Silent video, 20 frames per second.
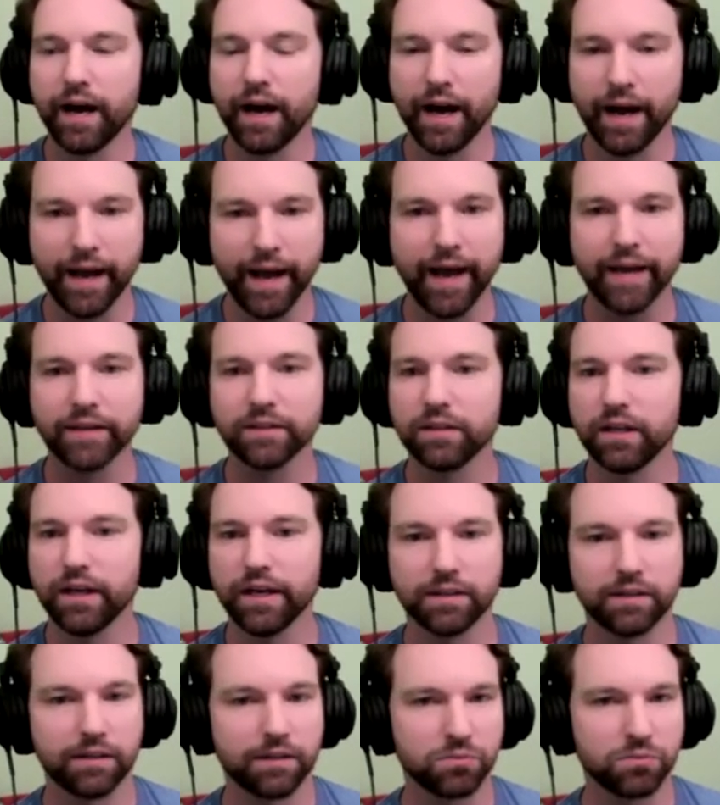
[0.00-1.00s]
I had
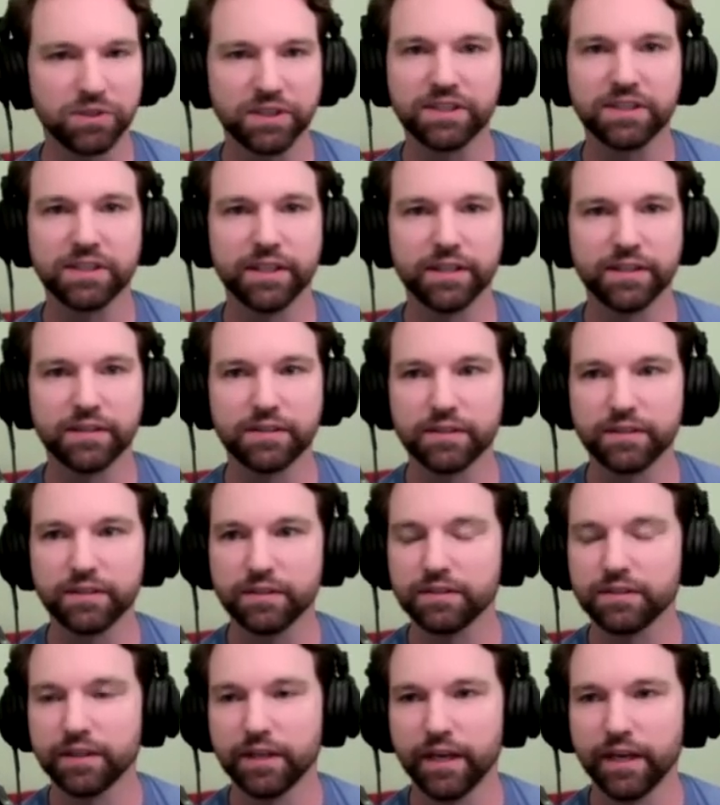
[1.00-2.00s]
like three
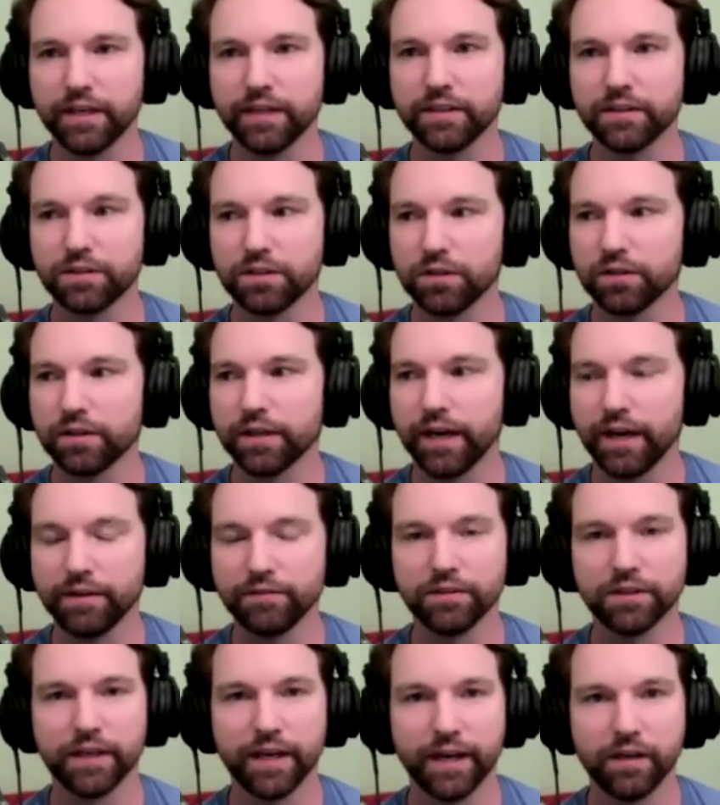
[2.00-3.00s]
sentences and it took
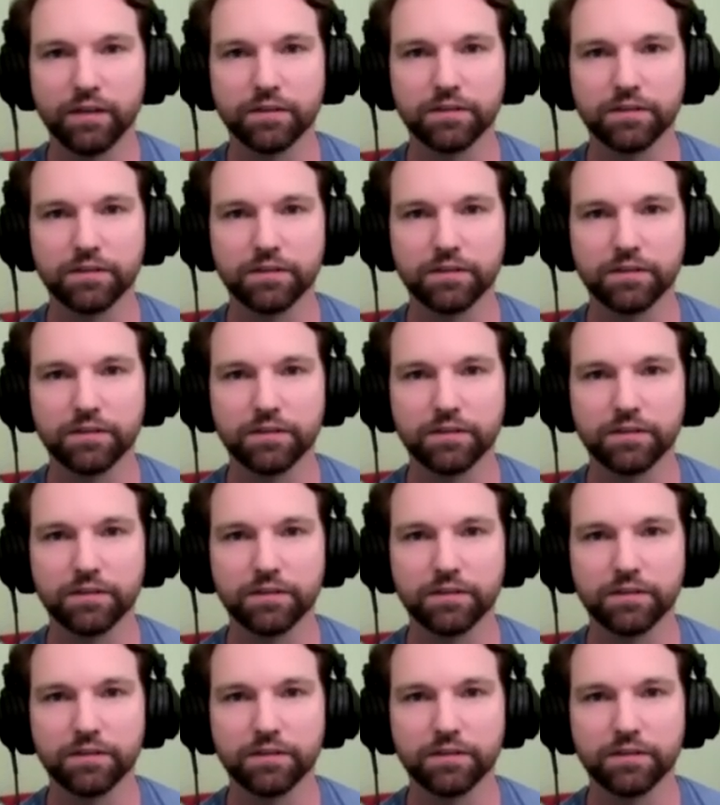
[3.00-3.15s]
every